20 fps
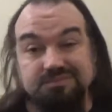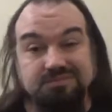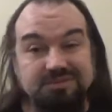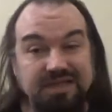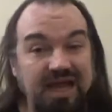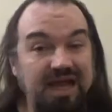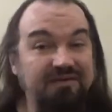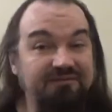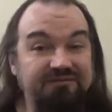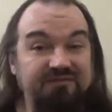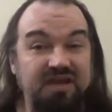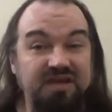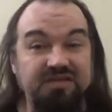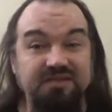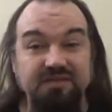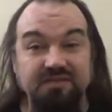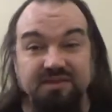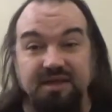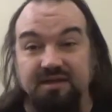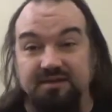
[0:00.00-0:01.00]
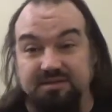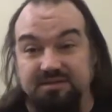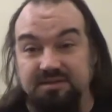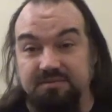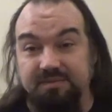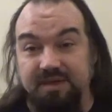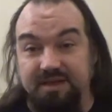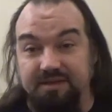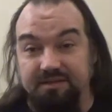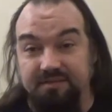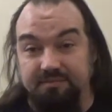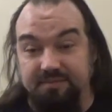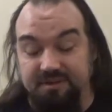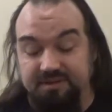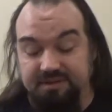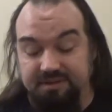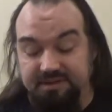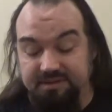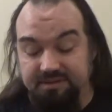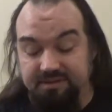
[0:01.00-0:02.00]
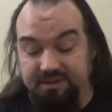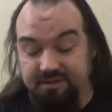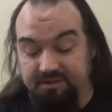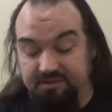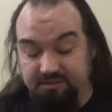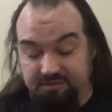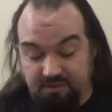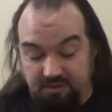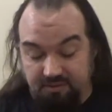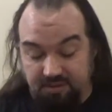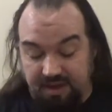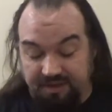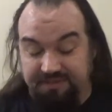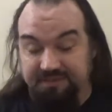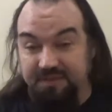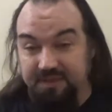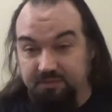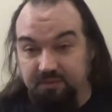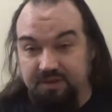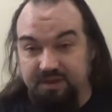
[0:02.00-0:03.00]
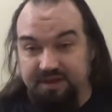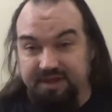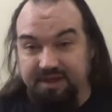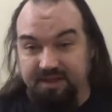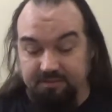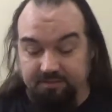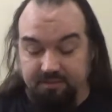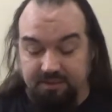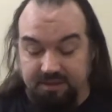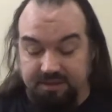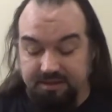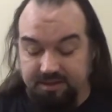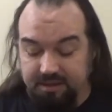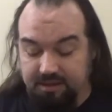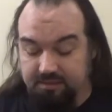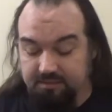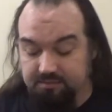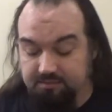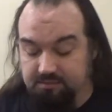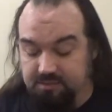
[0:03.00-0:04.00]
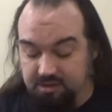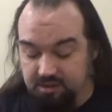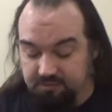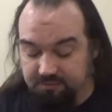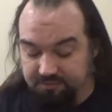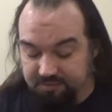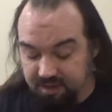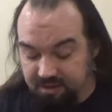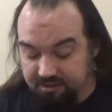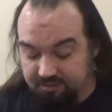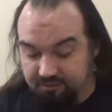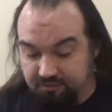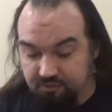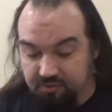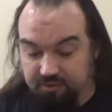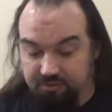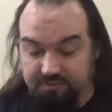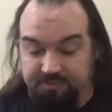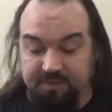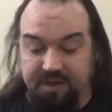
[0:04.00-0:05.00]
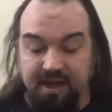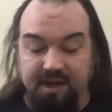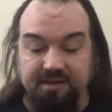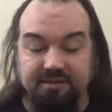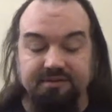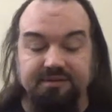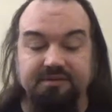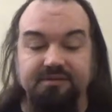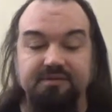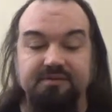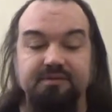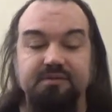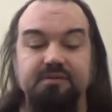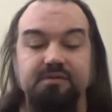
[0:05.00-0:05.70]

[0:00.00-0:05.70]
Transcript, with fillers: have faith in Solid and Ahmed's abilities here, so I think we're going to get a really neat Clone Saga story with Miles.